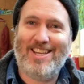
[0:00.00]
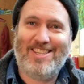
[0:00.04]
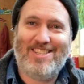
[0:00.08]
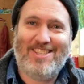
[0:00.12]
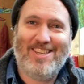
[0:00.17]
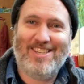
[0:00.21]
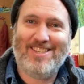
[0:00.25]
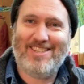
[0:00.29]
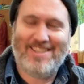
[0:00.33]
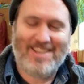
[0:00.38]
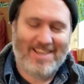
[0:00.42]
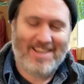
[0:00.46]
I
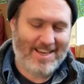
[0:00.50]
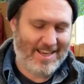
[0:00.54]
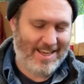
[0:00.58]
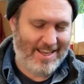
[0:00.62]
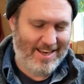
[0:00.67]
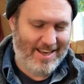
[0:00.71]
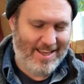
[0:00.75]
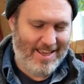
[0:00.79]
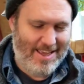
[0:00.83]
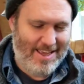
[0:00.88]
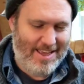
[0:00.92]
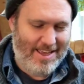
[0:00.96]
just did
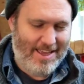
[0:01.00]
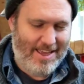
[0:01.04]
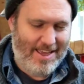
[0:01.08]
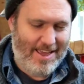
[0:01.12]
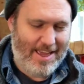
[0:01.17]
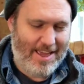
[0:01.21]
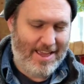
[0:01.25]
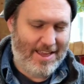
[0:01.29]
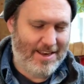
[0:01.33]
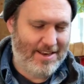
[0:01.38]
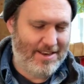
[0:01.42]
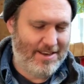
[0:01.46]
it."
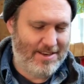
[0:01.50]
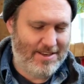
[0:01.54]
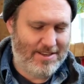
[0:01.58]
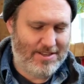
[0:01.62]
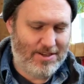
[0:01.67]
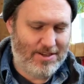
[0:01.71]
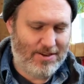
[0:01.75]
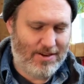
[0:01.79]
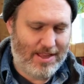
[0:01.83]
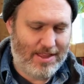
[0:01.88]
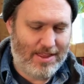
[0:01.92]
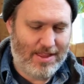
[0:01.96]
And
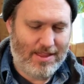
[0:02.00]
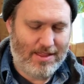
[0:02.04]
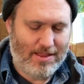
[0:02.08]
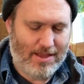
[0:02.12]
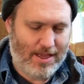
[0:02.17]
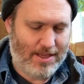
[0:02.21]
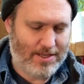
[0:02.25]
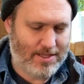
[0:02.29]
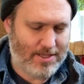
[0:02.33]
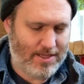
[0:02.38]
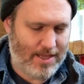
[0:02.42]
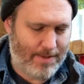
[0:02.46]
so I
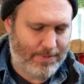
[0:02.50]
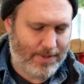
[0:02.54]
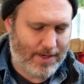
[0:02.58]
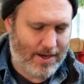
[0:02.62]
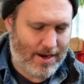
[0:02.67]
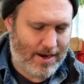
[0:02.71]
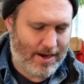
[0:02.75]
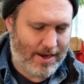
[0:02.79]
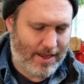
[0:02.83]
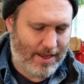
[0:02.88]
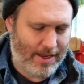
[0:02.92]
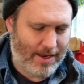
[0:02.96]
I slept
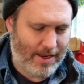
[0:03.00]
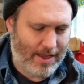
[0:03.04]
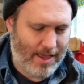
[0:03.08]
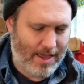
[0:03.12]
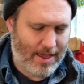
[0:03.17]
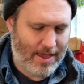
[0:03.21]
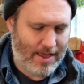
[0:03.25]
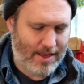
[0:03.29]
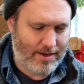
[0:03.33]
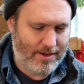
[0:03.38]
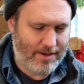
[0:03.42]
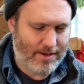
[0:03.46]
on it
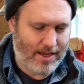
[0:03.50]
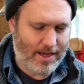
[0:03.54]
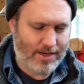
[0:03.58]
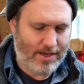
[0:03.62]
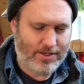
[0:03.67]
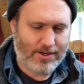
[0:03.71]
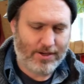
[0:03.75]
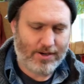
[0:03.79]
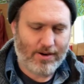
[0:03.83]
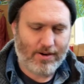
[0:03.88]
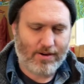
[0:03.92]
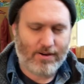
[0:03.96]
and I
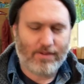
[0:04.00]
took her